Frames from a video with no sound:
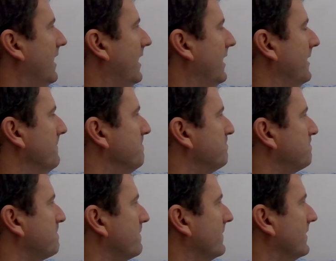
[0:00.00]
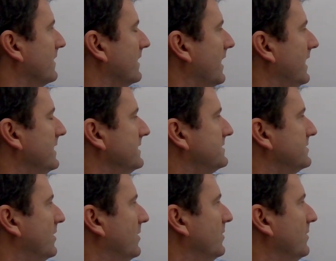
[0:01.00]
Um,
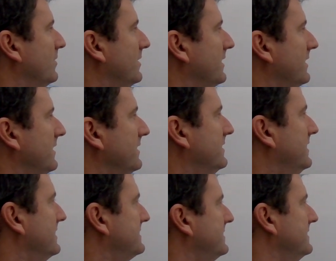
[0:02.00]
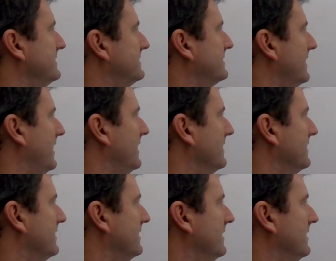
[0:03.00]
so this is uh,